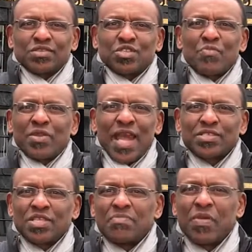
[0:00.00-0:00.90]

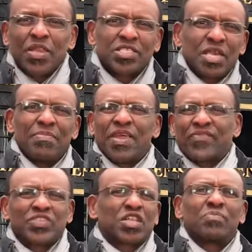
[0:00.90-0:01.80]
supernatural ability, a
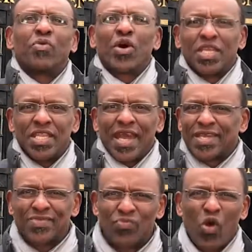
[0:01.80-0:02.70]
metaphysical body
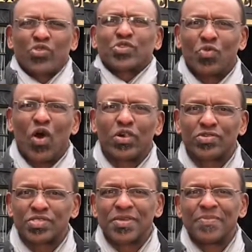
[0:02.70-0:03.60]
that can walk through
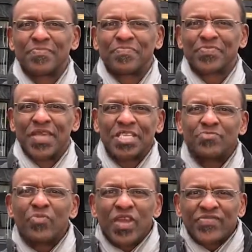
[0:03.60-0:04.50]
walls?
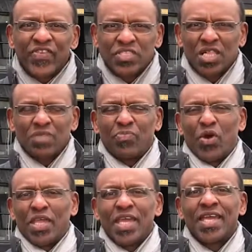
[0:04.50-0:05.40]
His physical
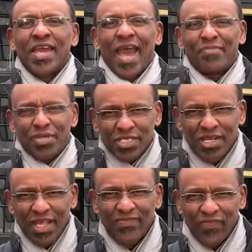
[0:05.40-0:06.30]
body had been
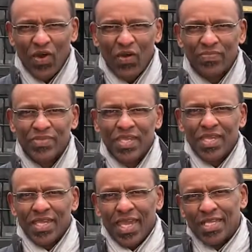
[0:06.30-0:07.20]
transformed
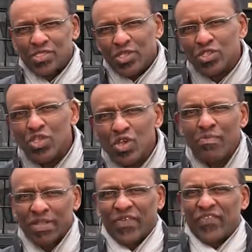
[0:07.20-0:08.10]
into a
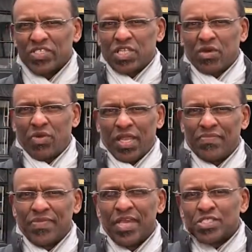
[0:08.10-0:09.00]
new metaphysical
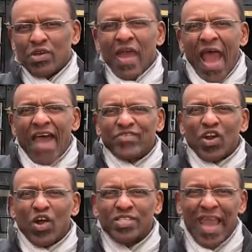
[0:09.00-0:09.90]
one. So
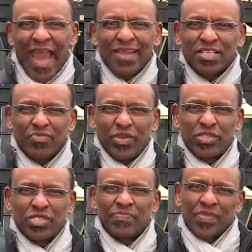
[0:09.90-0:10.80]
having all the
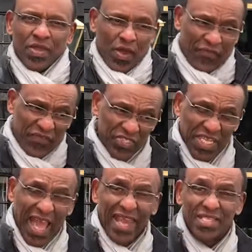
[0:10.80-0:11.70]
attributes of
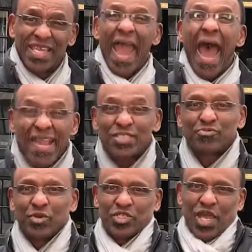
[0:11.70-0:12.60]
physicality and
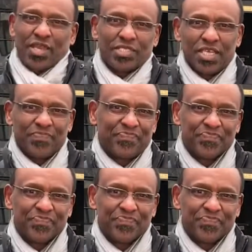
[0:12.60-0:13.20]
spirituality,